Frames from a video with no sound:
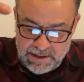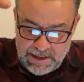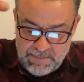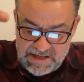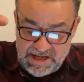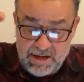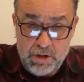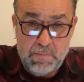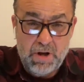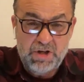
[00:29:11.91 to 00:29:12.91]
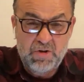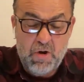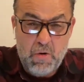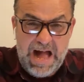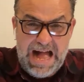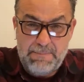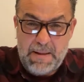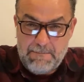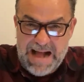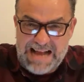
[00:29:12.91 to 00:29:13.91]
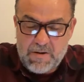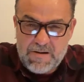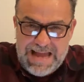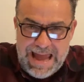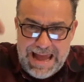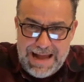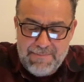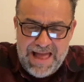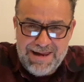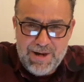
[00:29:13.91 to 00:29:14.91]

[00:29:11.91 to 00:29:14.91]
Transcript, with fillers: Let me tell you, but you know what happened? Michael came and